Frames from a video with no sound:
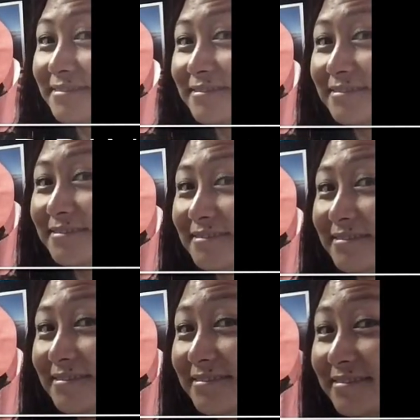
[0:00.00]

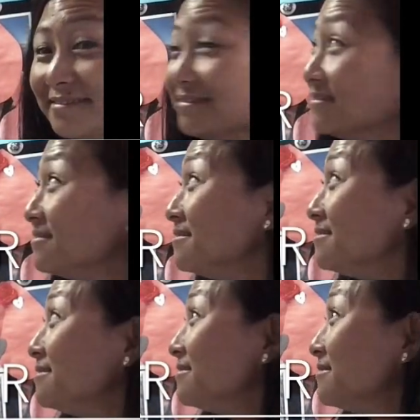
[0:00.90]
Nobody speaks.